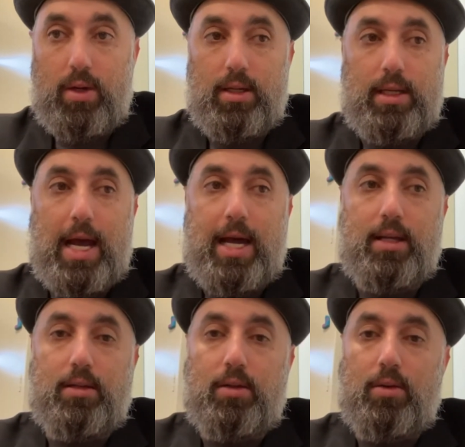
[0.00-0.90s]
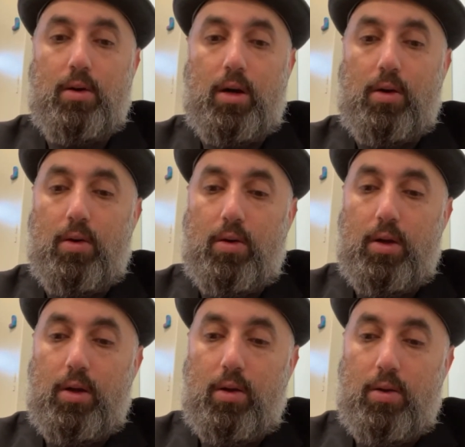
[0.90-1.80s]
is as you are
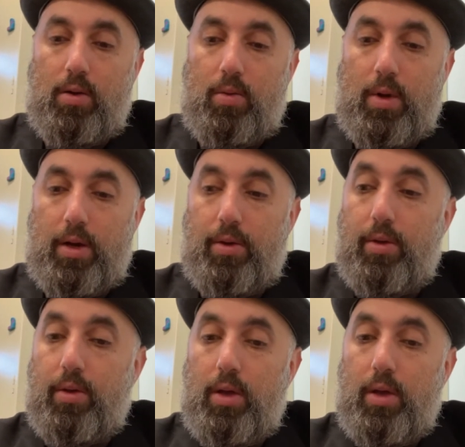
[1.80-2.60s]
growing your wealth,